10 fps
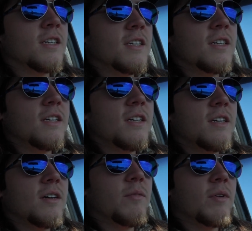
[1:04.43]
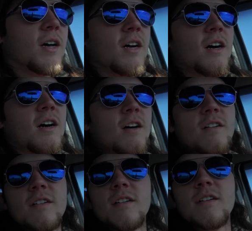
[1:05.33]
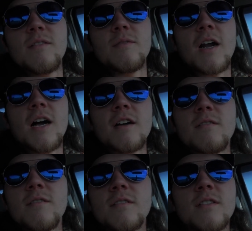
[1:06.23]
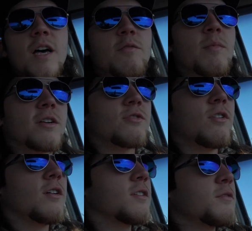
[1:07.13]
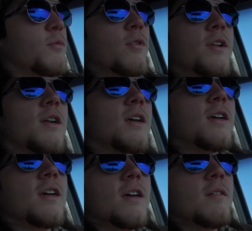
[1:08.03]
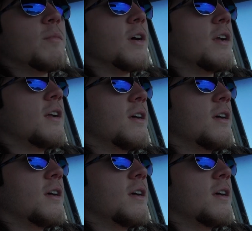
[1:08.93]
when I left my truck this morning. But